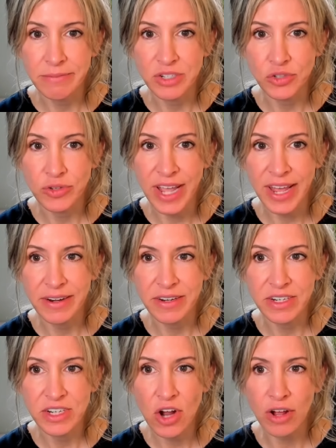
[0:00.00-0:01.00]
to get
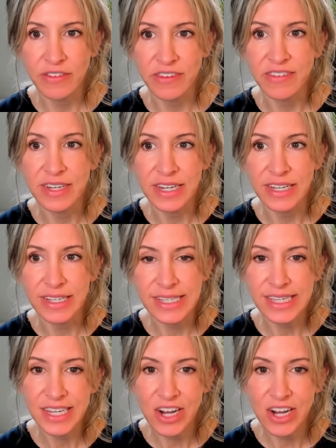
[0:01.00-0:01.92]
toxicities